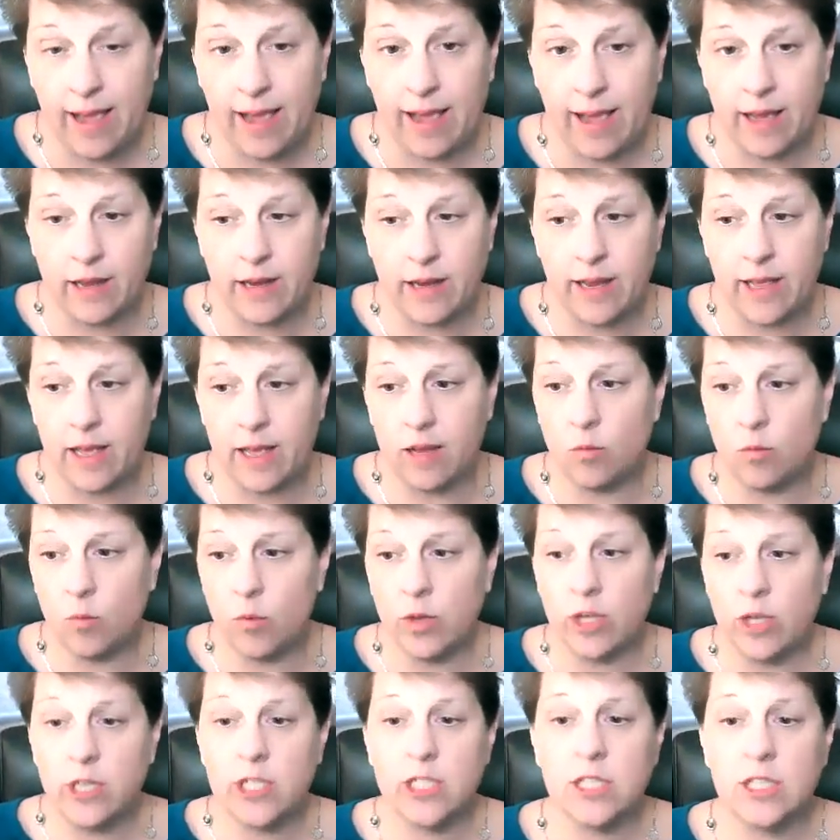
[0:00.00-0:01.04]
And
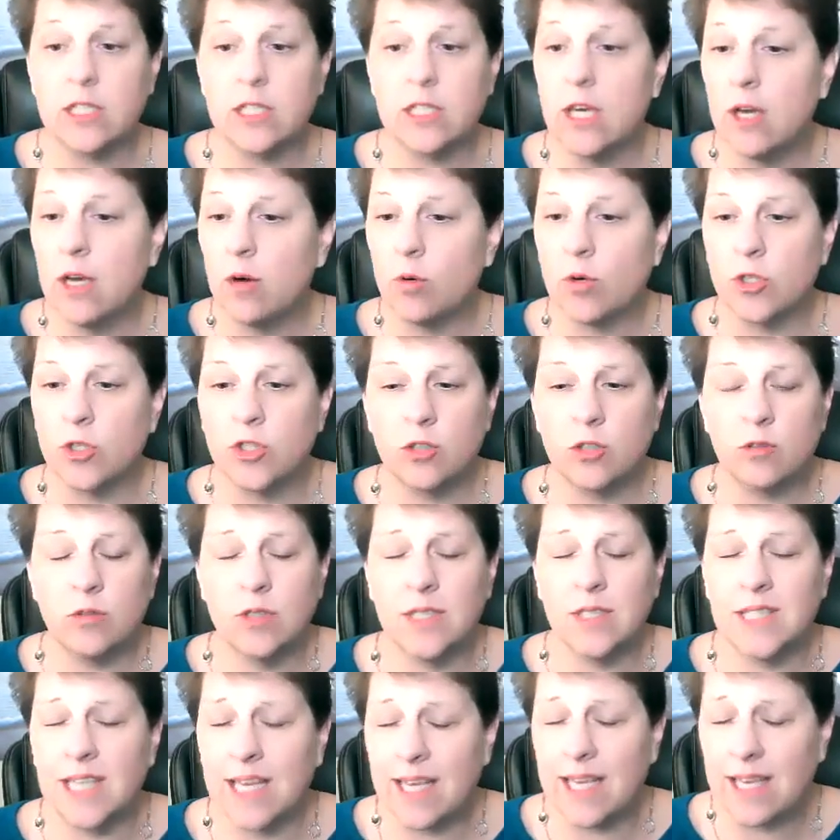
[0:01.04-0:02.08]
we're so
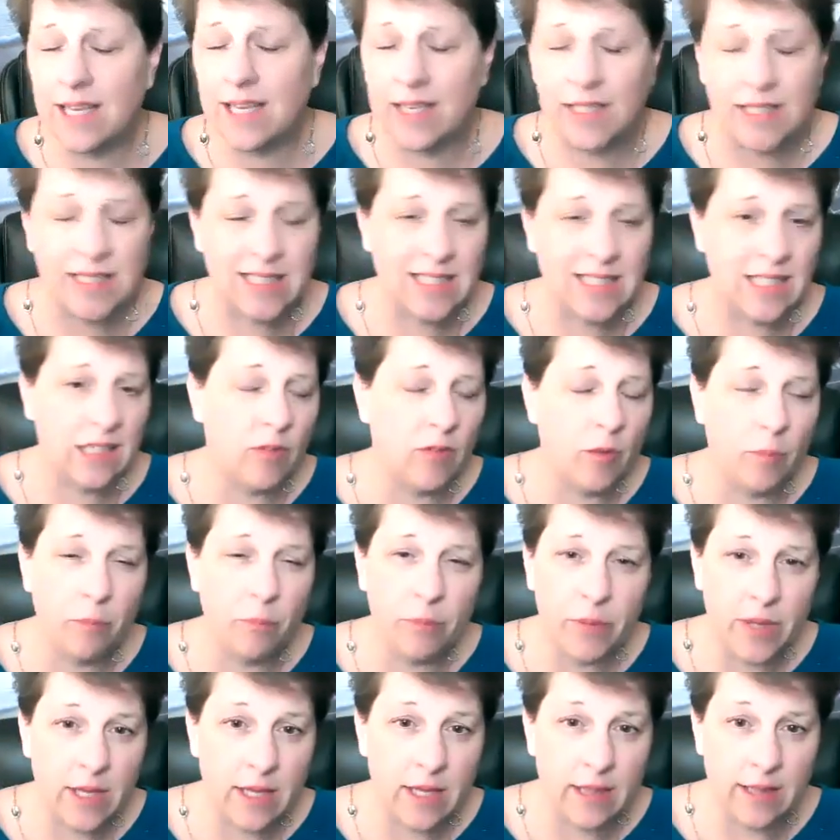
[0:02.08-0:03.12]
dazed to even
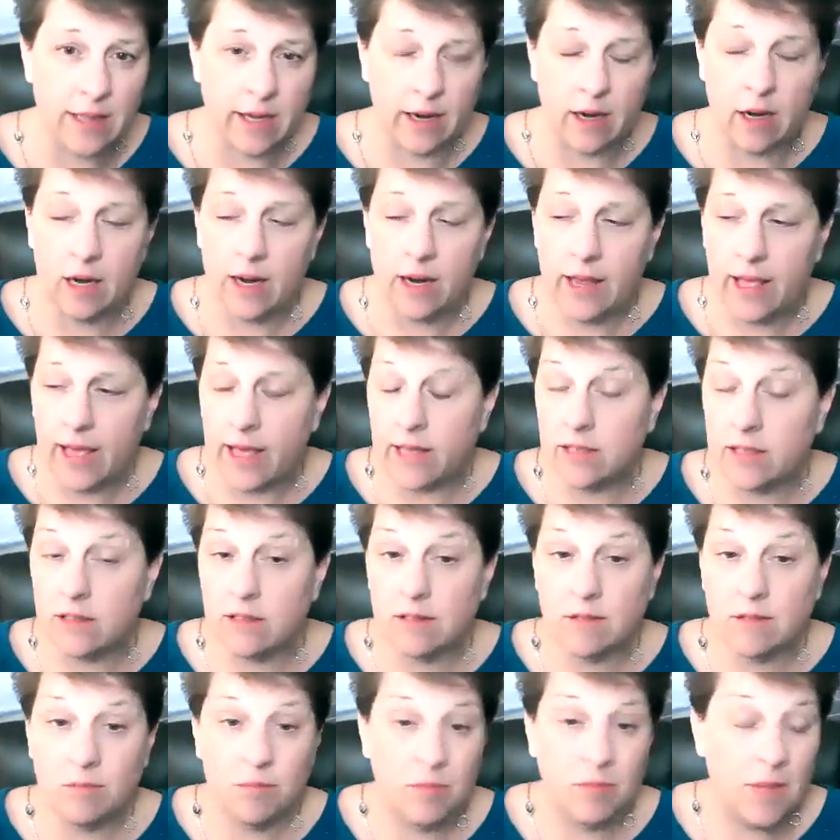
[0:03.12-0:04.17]
be there. And
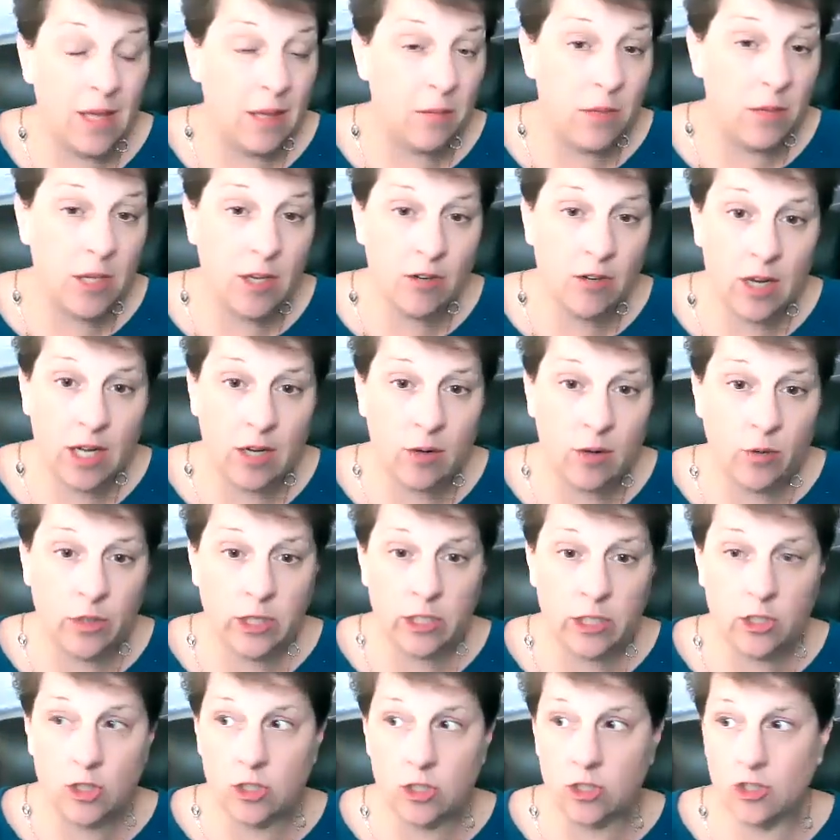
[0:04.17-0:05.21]
maybe you're not going
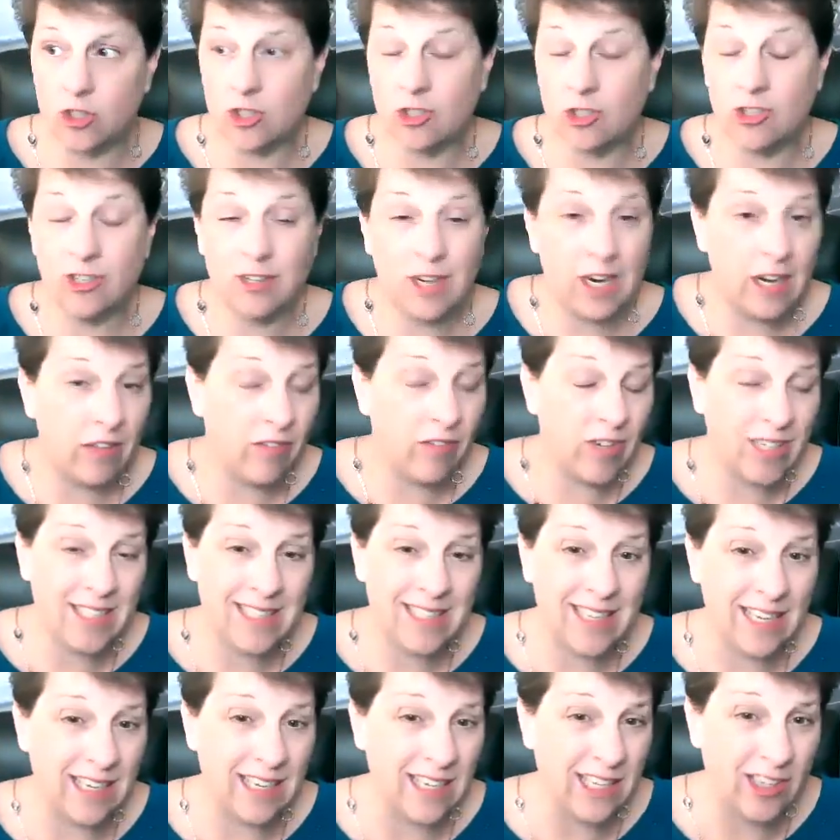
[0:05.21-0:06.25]
to church, or you're not even
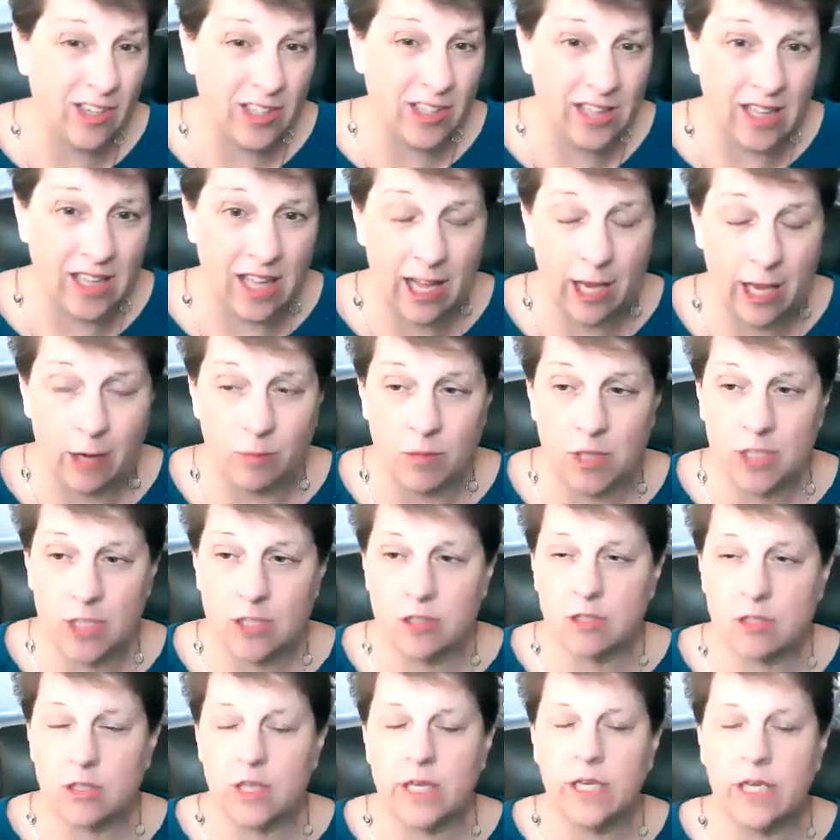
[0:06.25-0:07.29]
attending online
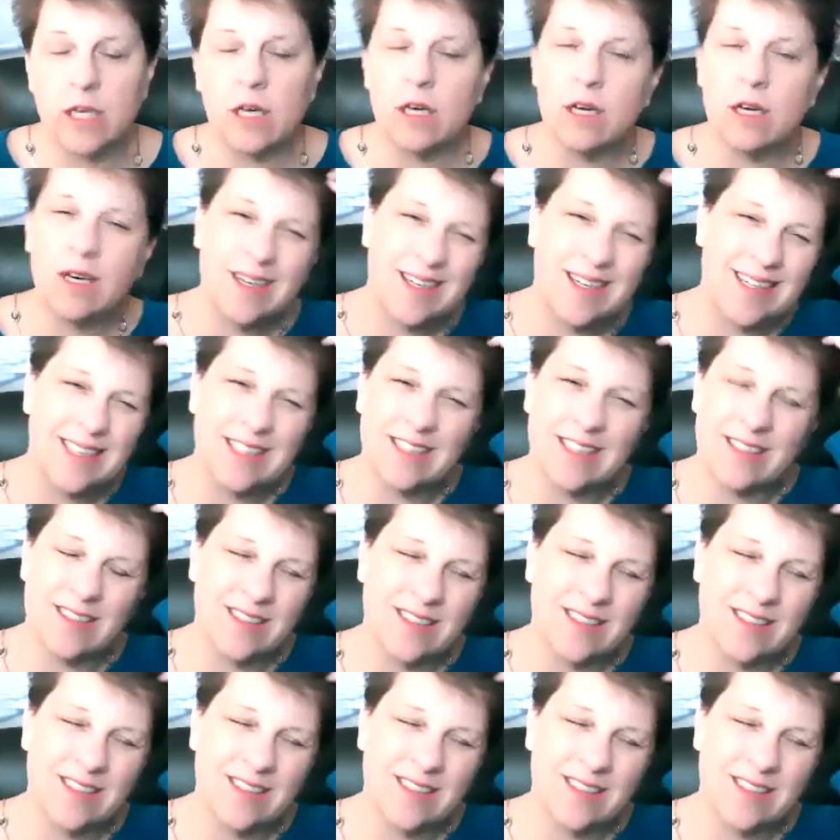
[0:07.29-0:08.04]
because you're like, I